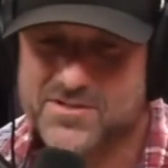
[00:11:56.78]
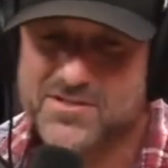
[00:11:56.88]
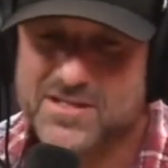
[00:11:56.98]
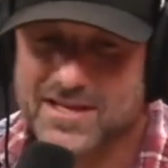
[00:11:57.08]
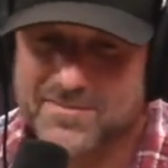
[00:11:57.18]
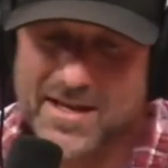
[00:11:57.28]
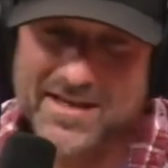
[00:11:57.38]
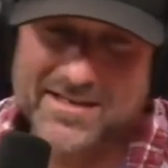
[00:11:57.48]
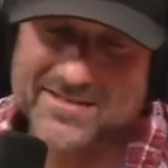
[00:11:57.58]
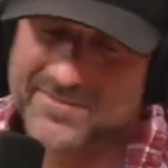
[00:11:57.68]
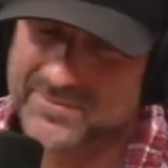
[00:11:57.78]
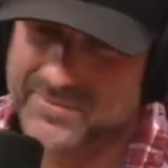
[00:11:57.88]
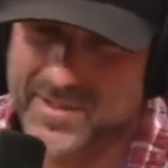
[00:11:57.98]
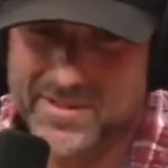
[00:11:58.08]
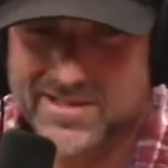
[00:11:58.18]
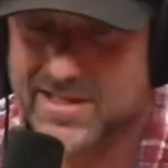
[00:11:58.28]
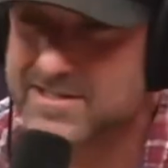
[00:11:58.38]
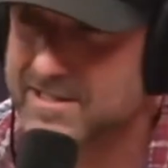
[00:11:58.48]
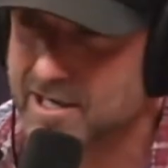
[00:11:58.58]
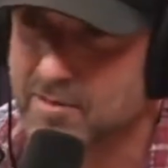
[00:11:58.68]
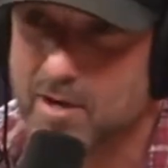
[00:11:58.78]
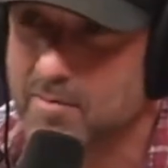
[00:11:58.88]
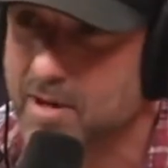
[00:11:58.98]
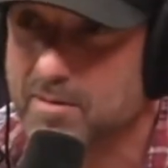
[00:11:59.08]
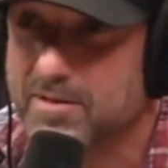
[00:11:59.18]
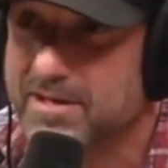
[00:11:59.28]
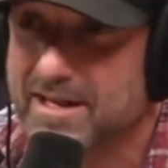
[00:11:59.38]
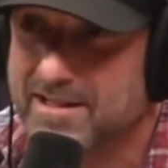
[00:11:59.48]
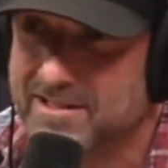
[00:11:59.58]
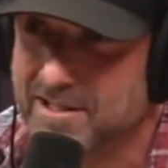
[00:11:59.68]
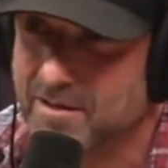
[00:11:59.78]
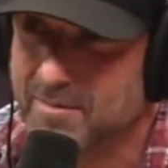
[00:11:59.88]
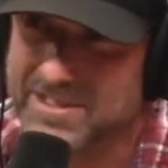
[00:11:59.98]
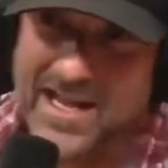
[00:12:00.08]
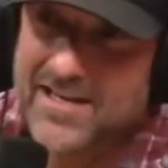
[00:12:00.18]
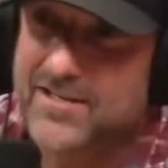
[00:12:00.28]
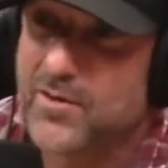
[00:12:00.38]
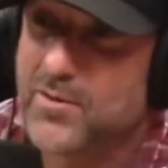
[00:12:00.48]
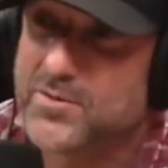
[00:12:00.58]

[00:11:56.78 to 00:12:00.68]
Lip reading: just like, man, maybe he doesn't care about public land. I mean, I didn't know what